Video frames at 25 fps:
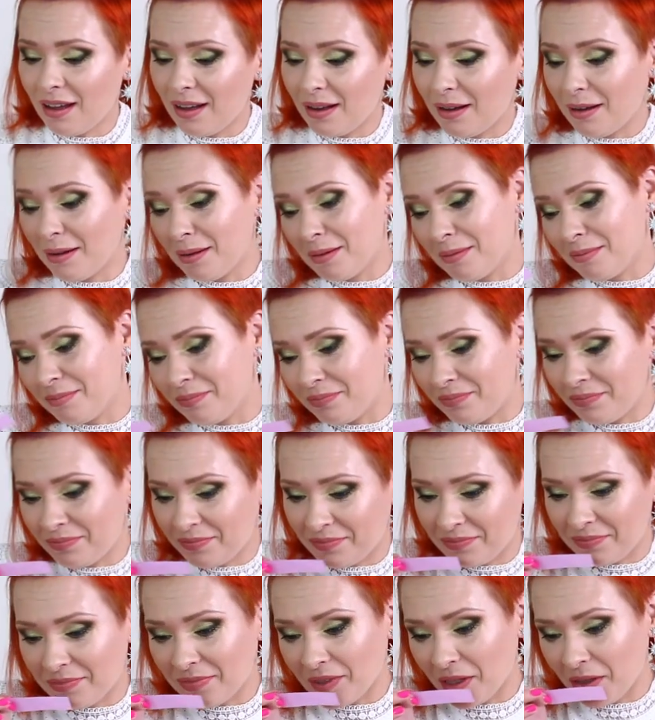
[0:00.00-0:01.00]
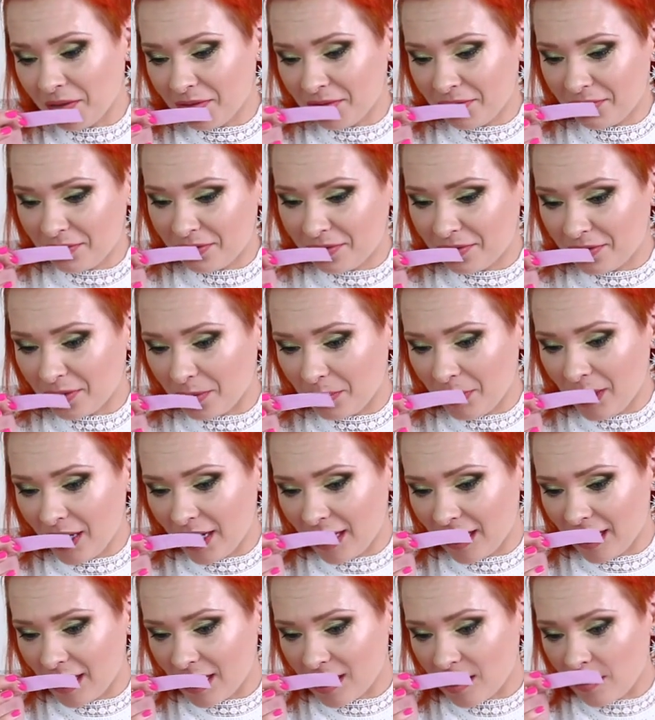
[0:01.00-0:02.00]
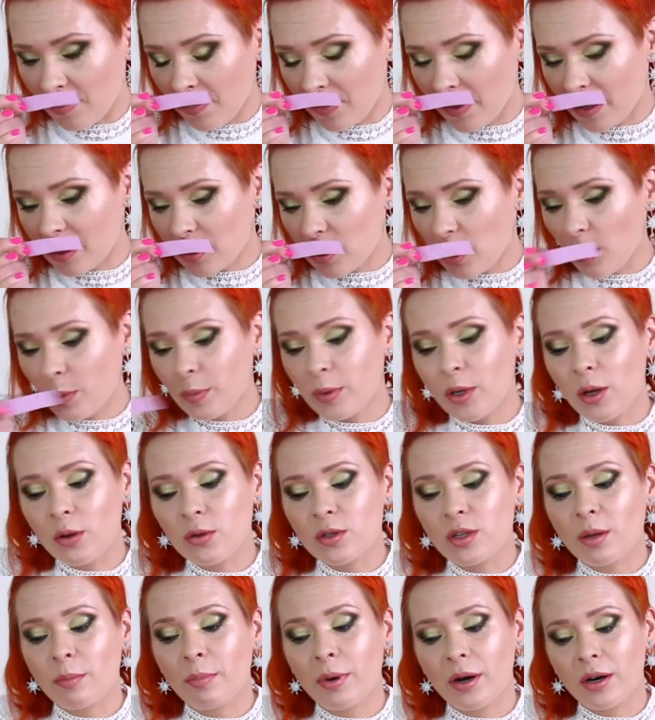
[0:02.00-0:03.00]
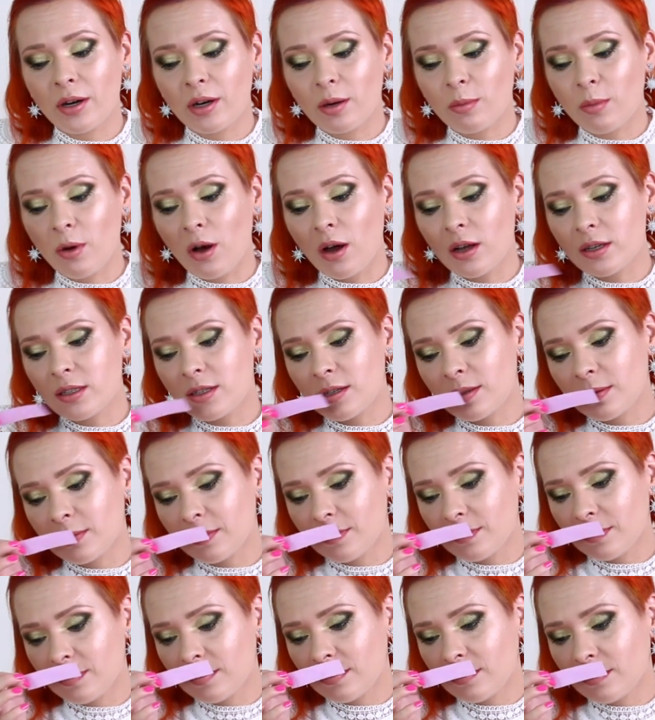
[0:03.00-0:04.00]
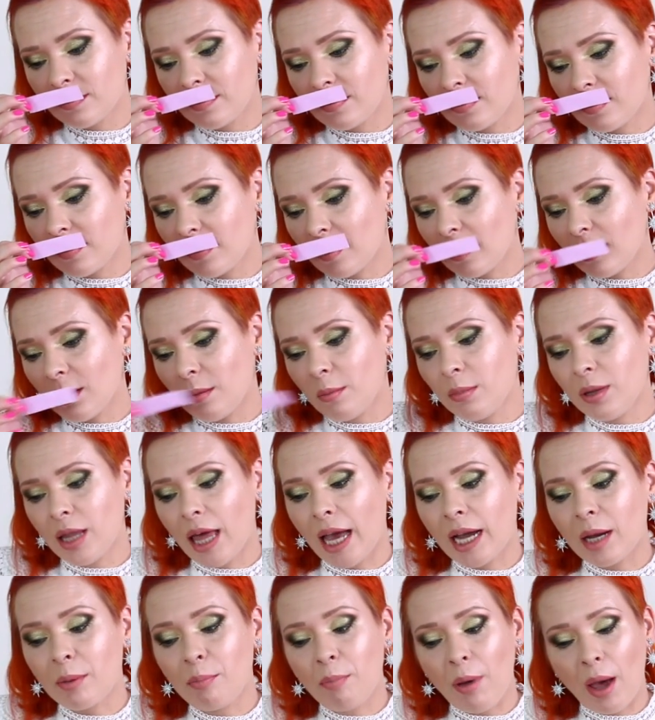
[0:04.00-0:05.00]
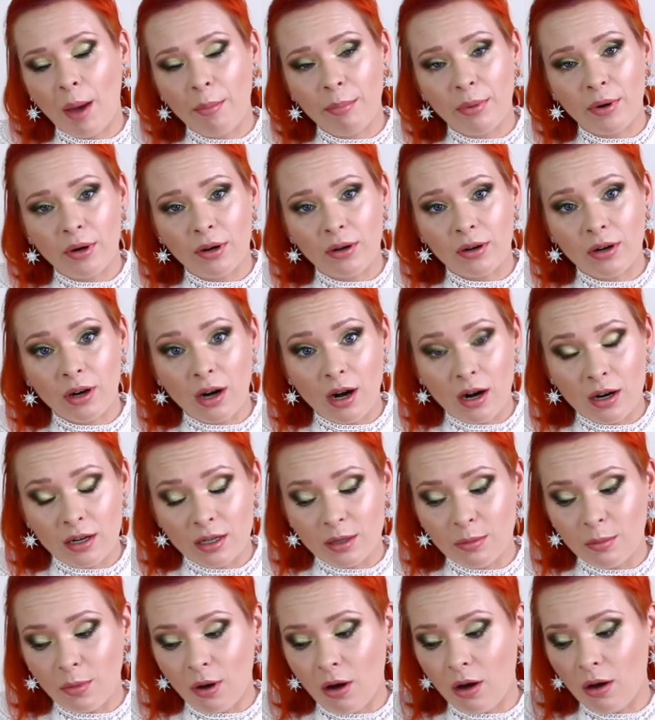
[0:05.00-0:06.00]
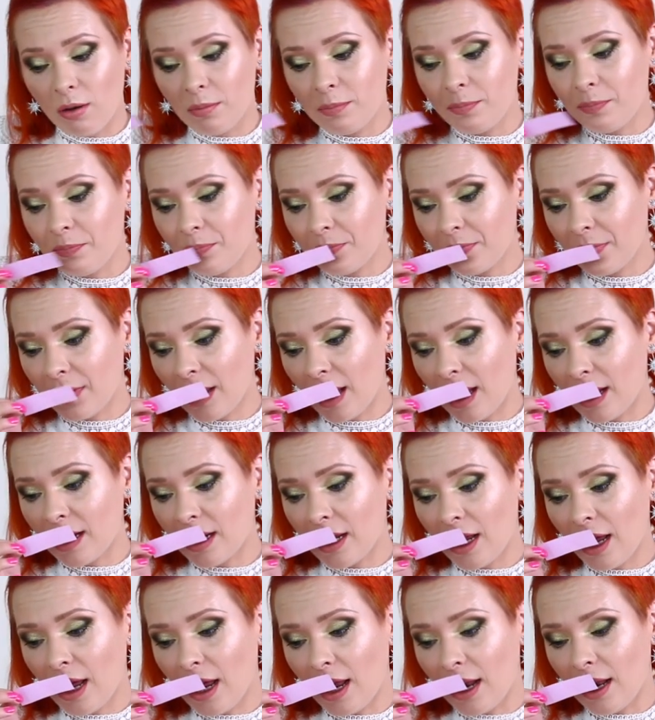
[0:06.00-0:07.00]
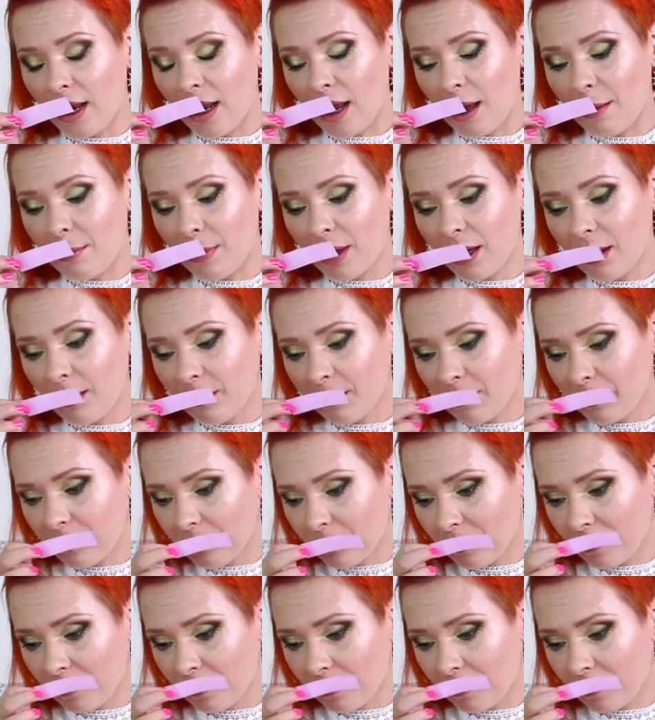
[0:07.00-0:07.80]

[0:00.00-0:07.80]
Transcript: Not for me, I guess. Top notes are bergamot, black pepper, cardamom, and elemi.